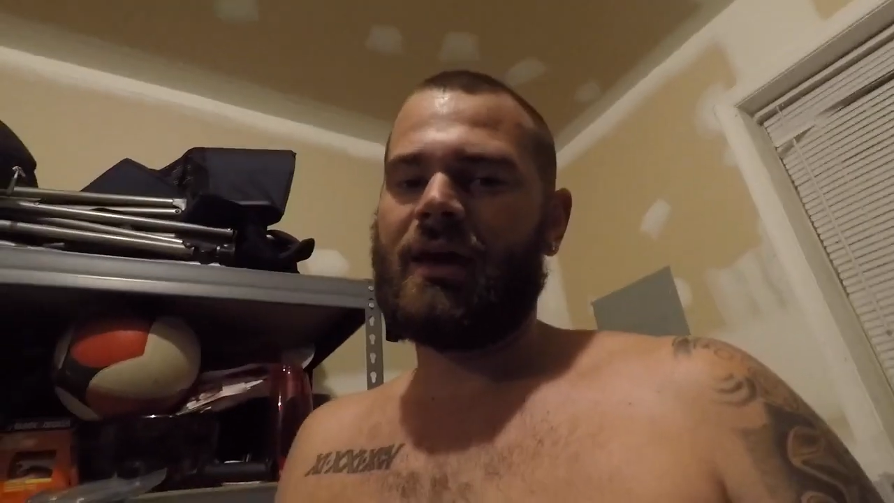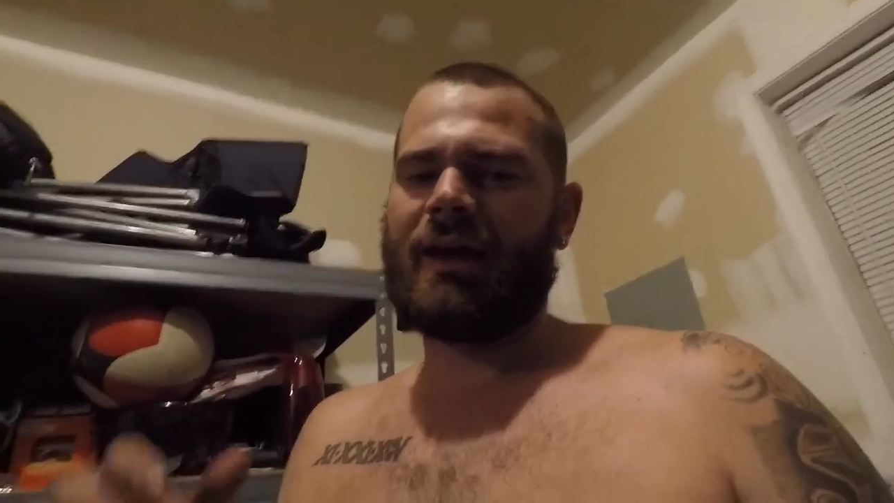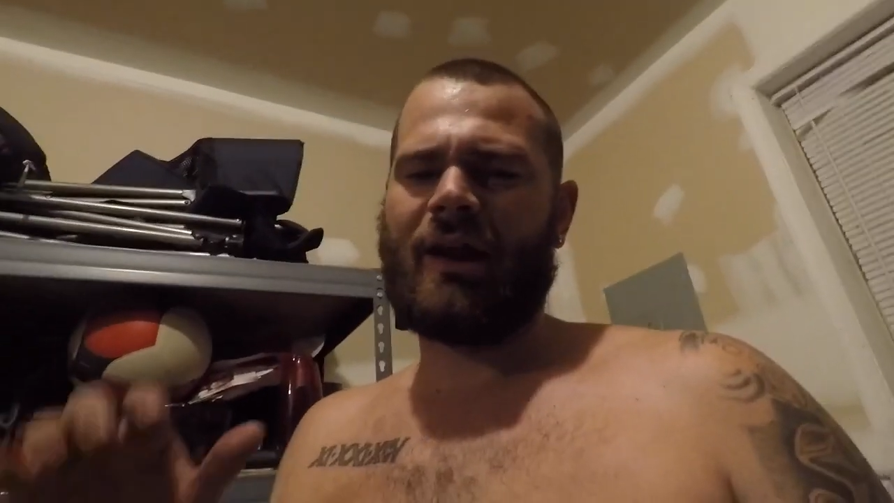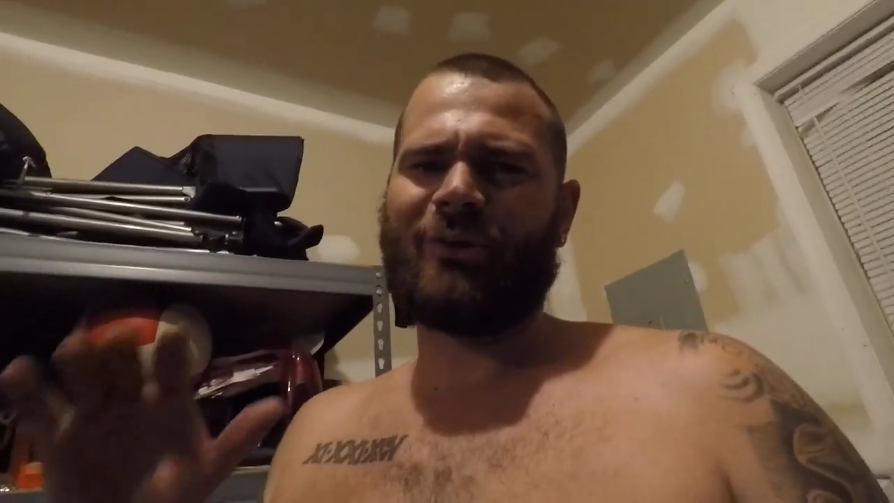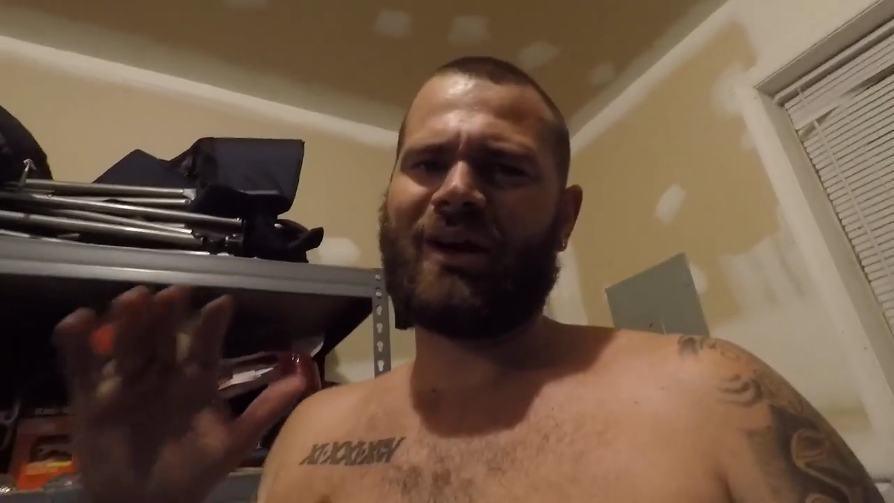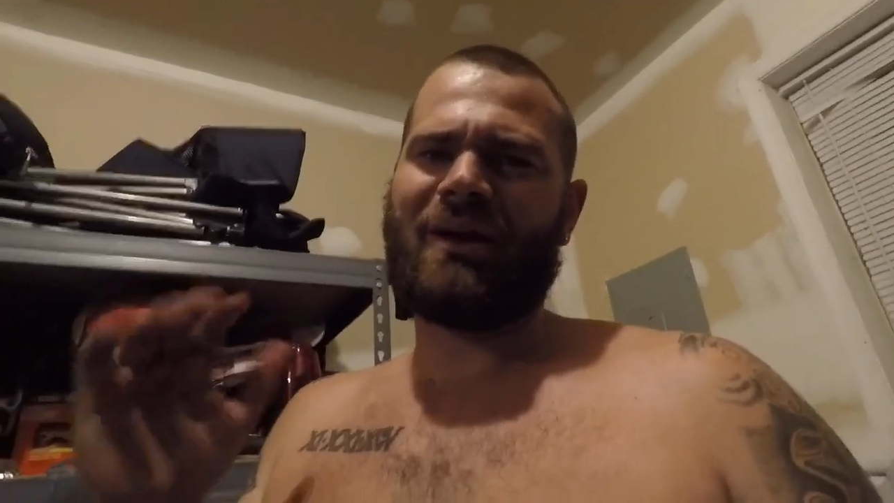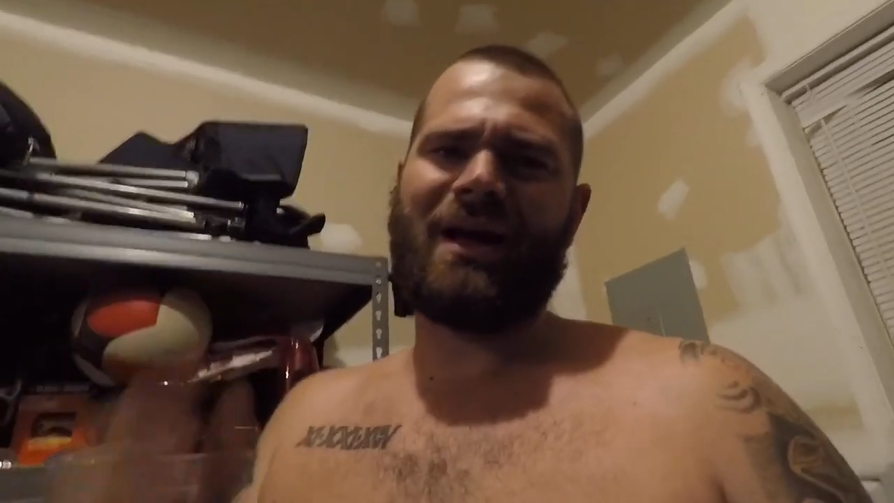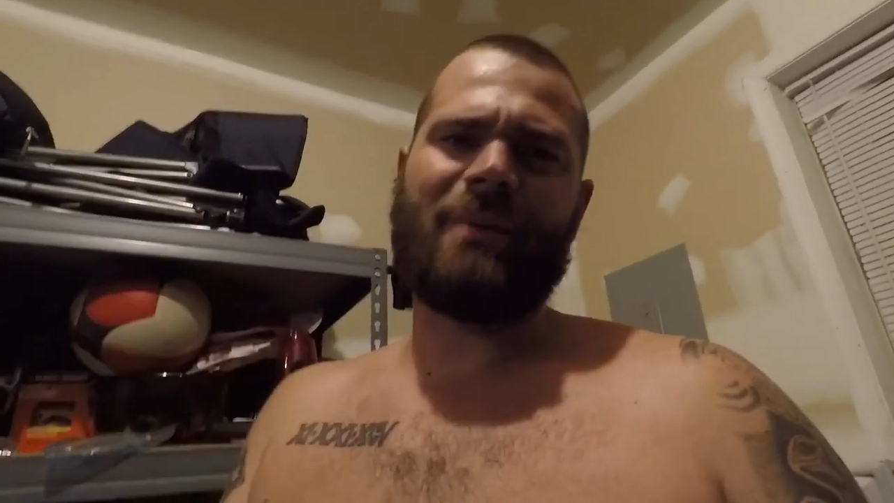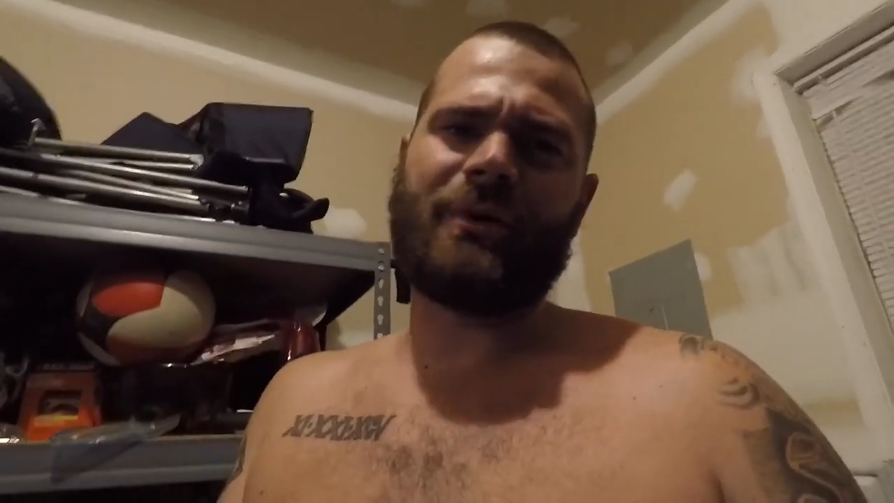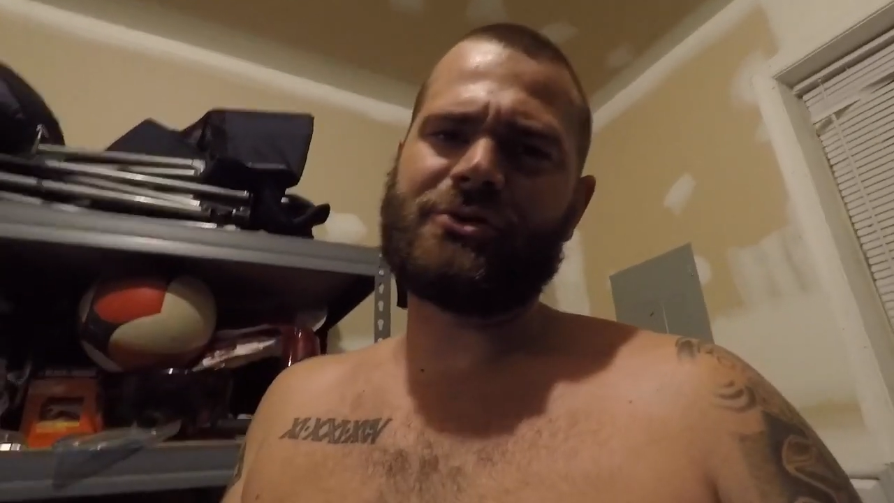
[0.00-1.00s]
and I don't care
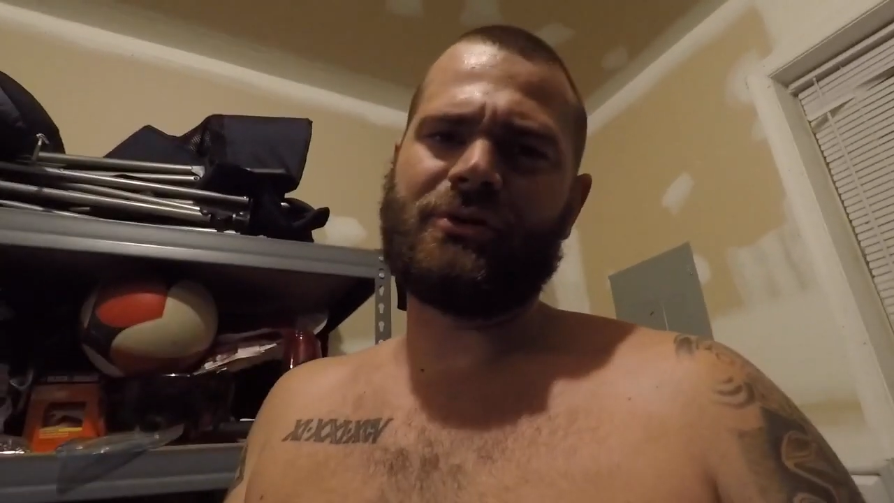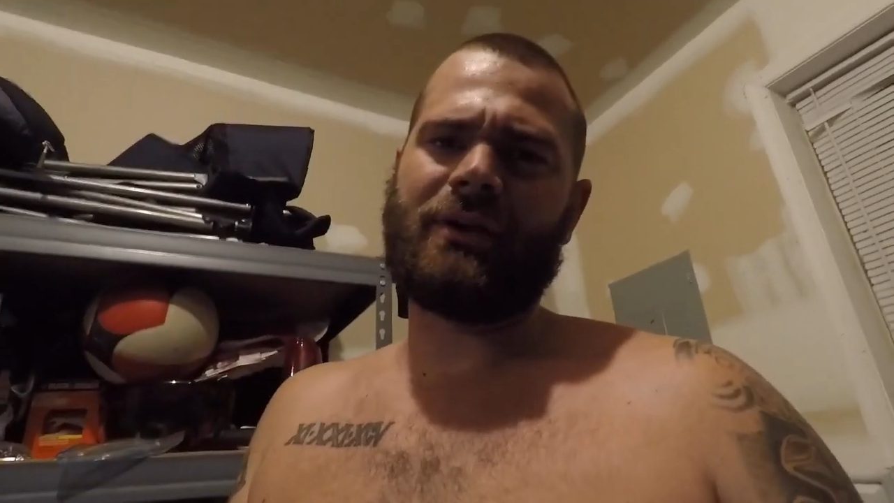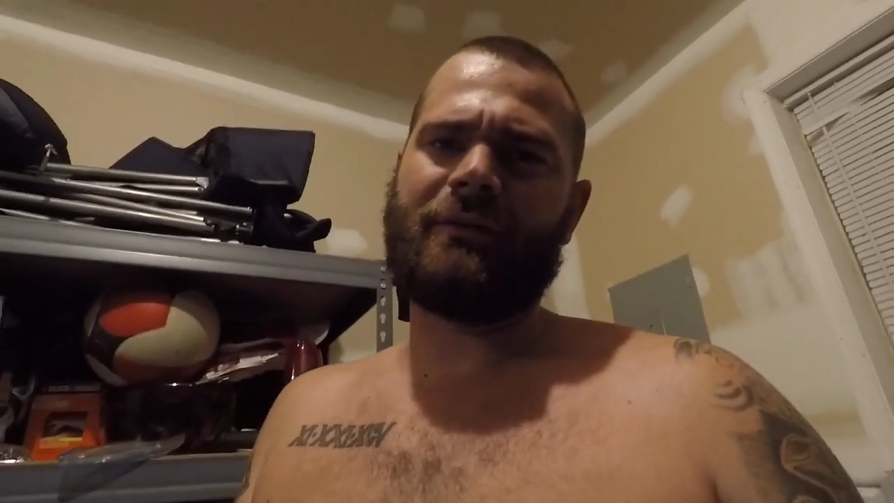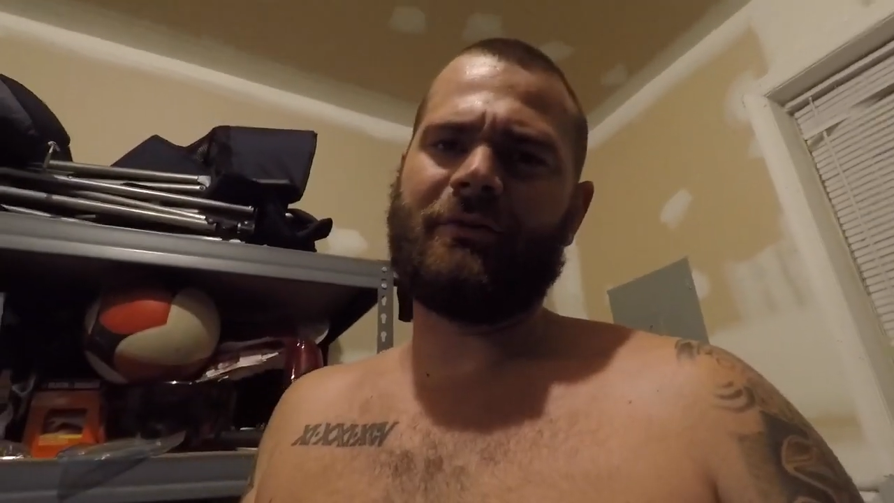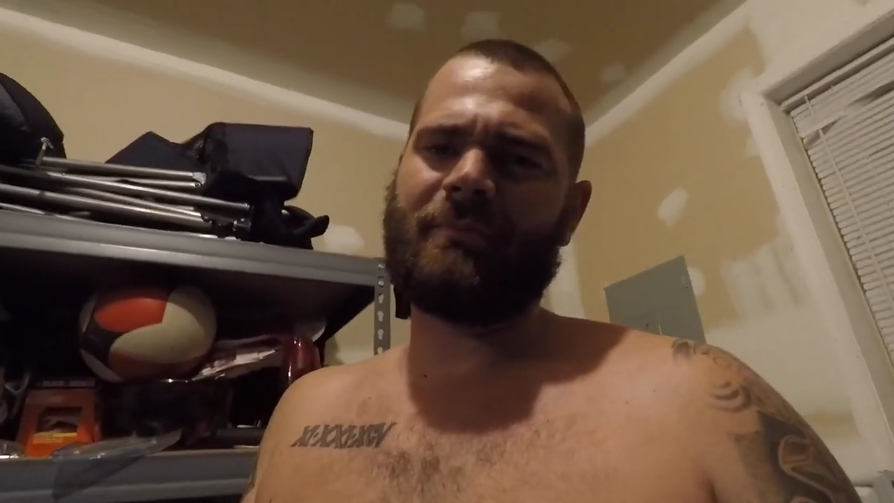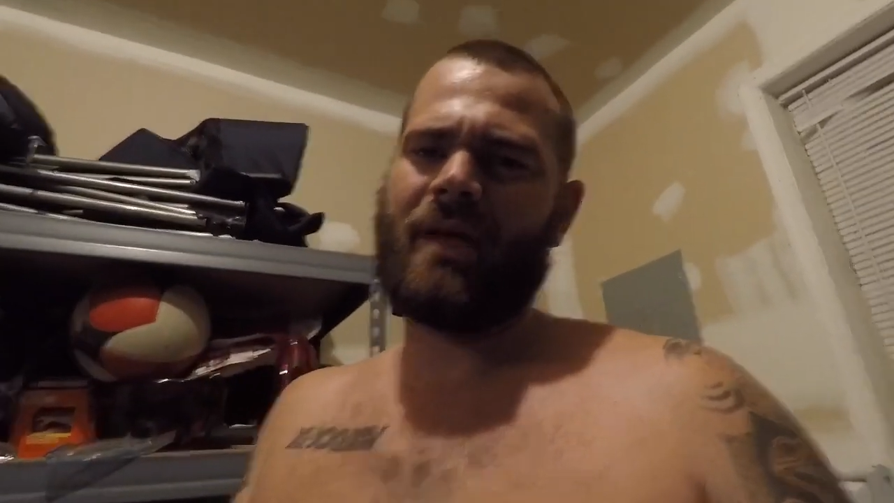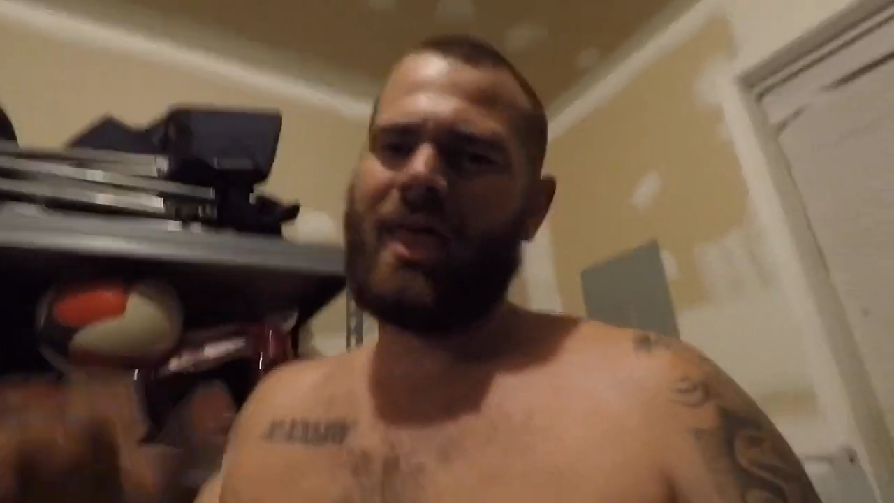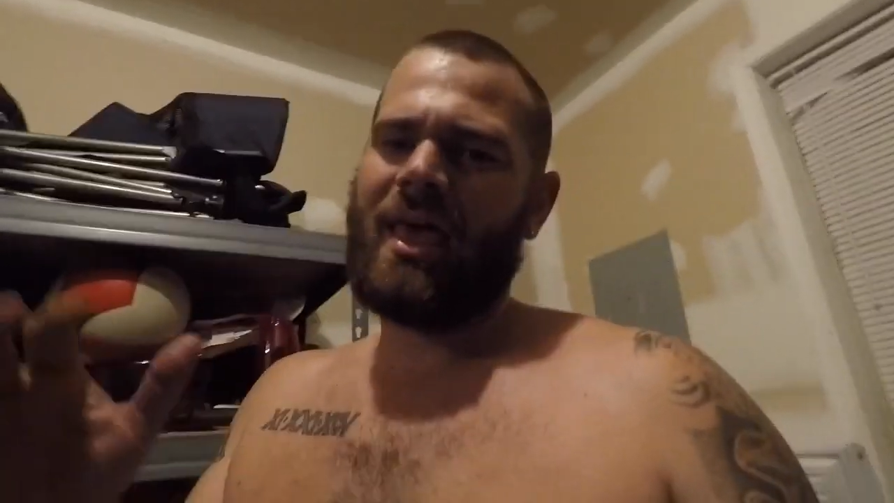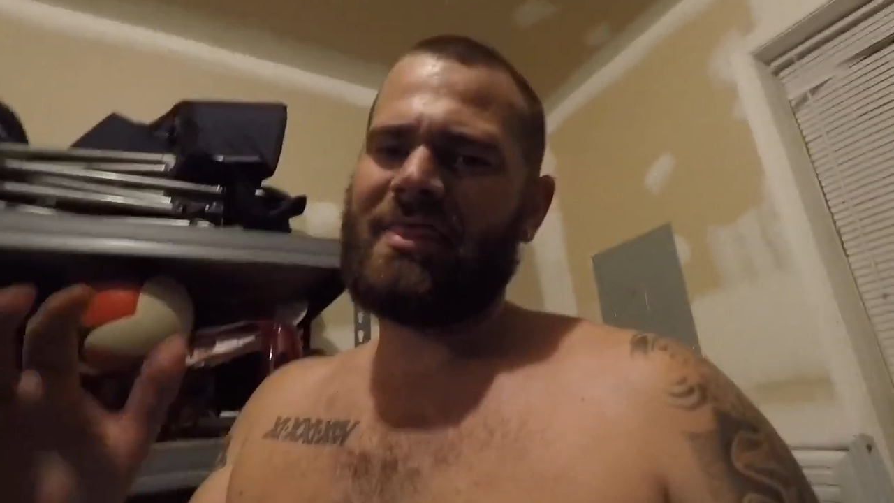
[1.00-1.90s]
how much you love them.